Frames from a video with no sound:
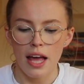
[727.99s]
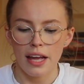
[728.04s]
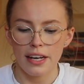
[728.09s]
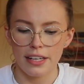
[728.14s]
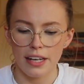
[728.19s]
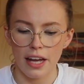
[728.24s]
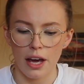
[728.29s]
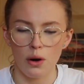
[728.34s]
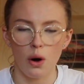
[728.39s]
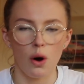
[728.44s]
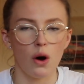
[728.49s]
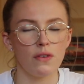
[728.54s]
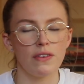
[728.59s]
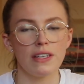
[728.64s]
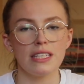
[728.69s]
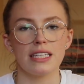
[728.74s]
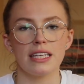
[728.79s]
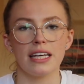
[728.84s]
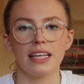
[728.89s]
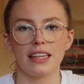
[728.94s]
Now,
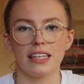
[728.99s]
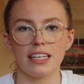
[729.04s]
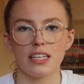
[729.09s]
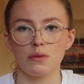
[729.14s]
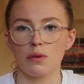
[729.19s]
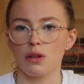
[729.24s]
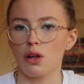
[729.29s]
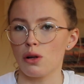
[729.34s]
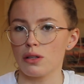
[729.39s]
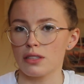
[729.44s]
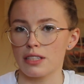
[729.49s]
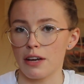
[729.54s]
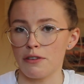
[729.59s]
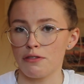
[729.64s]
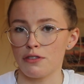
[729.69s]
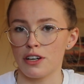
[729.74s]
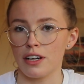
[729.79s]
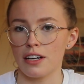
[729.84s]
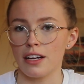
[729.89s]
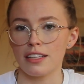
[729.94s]
obviously, these will all
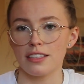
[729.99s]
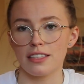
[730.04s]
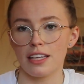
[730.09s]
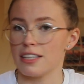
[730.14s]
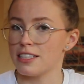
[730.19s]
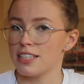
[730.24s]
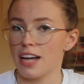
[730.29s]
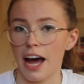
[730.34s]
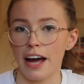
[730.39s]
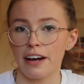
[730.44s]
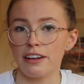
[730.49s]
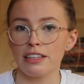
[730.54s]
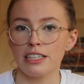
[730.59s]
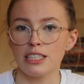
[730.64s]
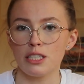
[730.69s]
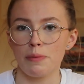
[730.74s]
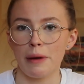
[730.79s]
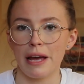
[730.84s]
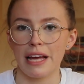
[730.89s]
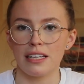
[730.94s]
differ entirely
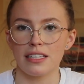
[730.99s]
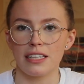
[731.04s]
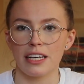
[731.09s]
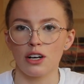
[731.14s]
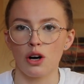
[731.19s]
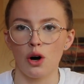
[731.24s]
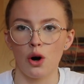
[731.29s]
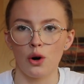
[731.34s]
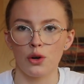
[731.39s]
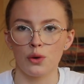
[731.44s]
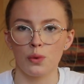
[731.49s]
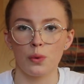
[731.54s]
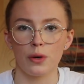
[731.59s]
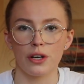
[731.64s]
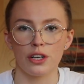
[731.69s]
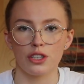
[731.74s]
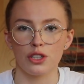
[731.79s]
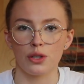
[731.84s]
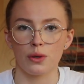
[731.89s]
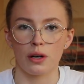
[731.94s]
depending on
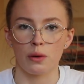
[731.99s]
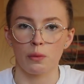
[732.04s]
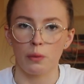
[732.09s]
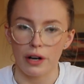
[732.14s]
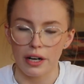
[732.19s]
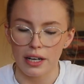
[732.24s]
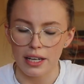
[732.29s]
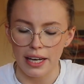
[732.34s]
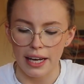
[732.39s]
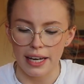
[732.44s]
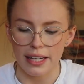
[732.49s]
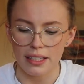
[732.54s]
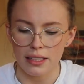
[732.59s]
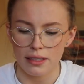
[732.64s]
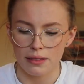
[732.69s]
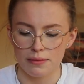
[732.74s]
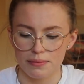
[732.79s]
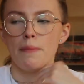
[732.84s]
where you're working.